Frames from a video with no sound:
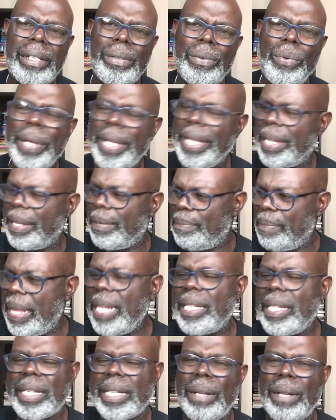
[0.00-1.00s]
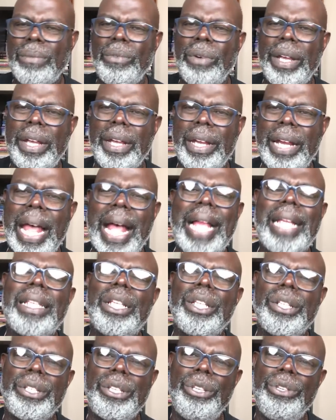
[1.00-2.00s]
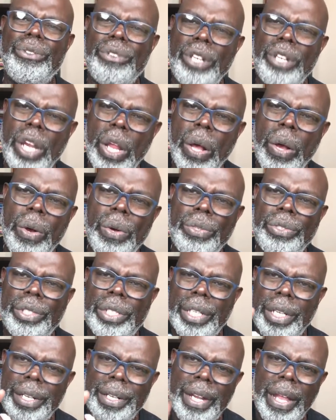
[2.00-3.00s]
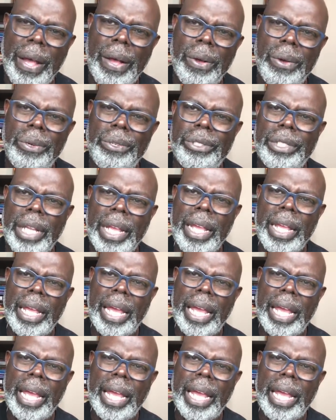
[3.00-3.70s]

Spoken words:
We can meet somewhere, and I'll look you nose to nose